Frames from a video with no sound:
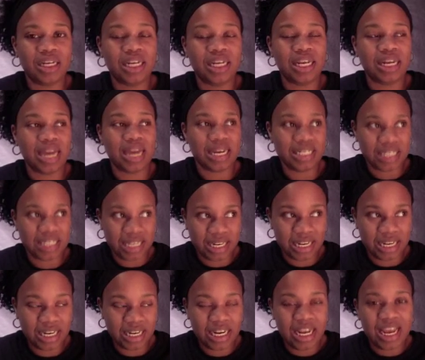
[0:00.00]
And I did
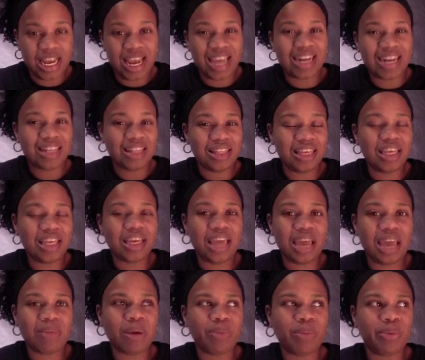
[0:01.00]
it, and I think it
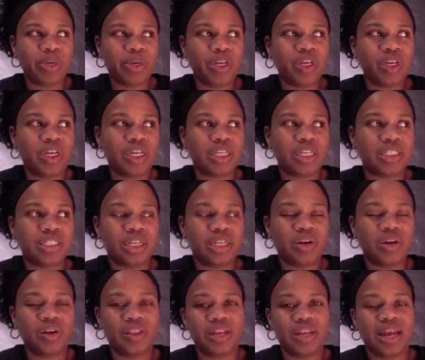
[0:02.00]
came out pretty good,
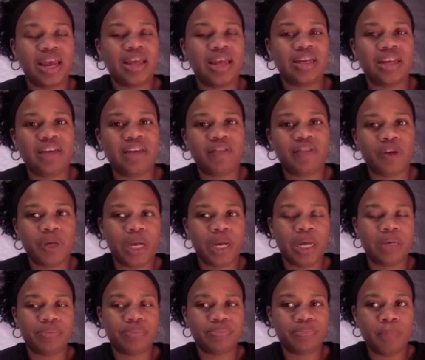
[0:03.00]
considering that I had never
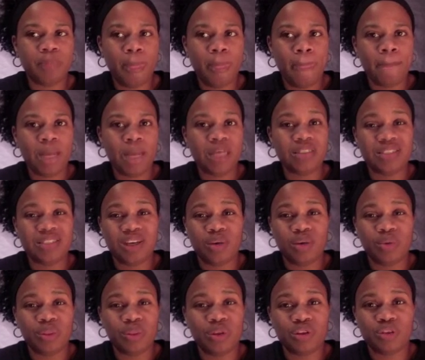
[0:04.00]
dealt
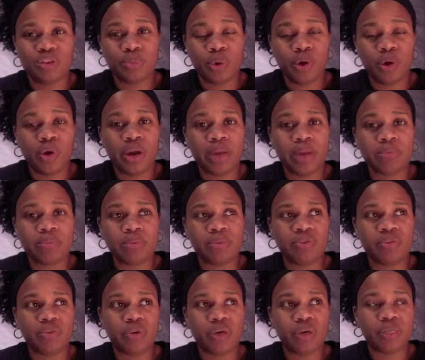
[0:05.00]
with those programs
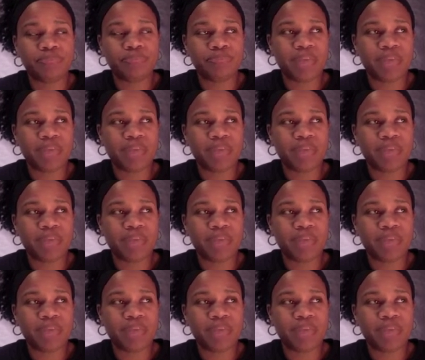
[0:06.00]
before.